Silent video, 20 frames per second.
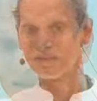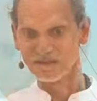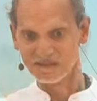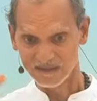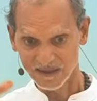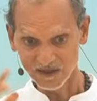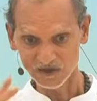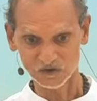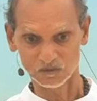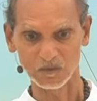
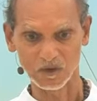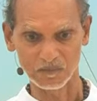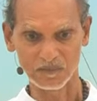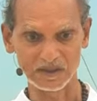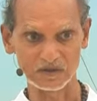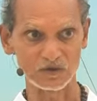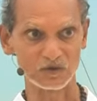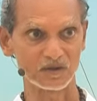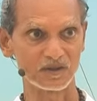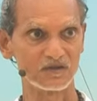This
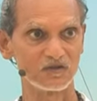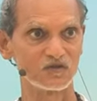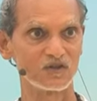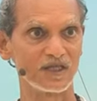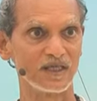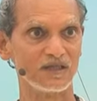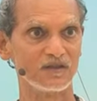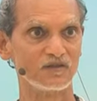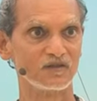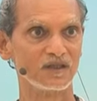moment you can
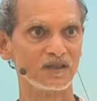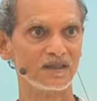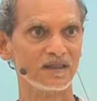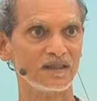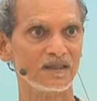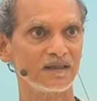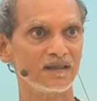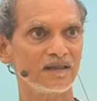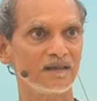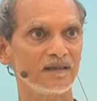change.
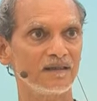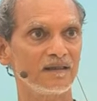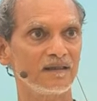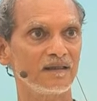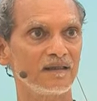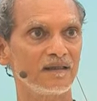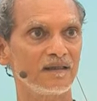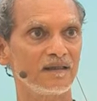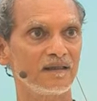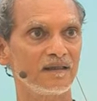
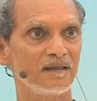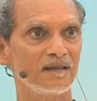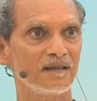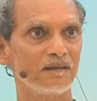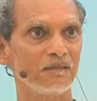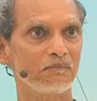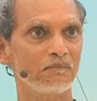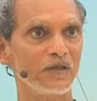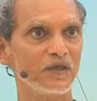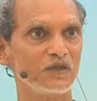
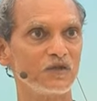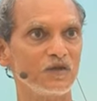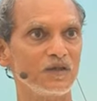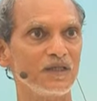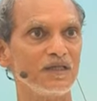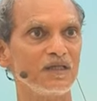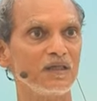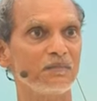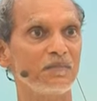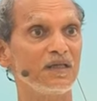But you
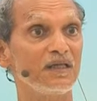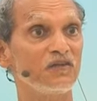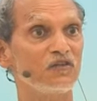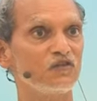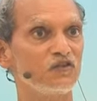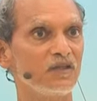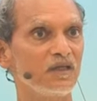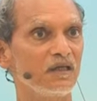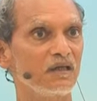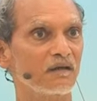need to be the
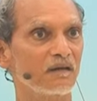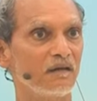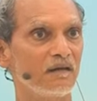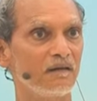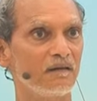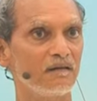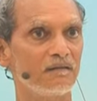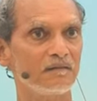seeker.